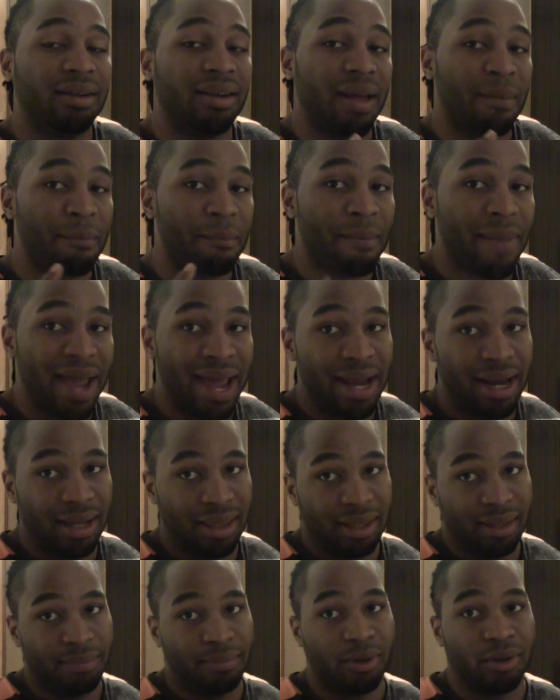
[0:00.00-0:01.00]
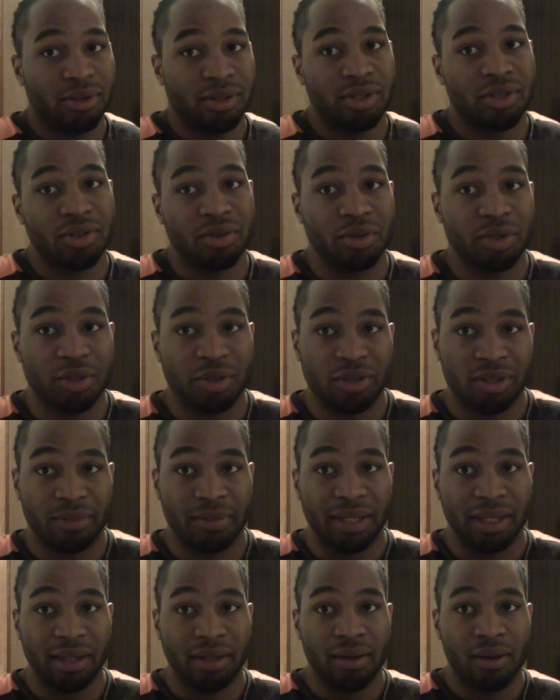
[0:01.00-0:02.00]
mad at the person you used to
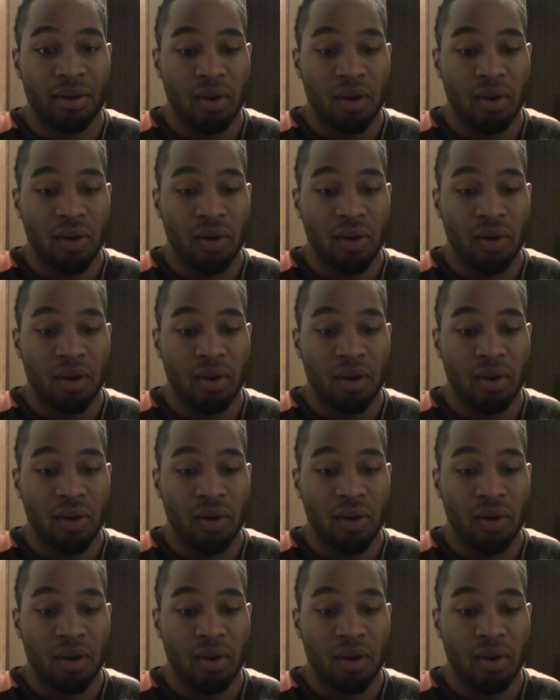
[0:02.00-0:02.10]
be?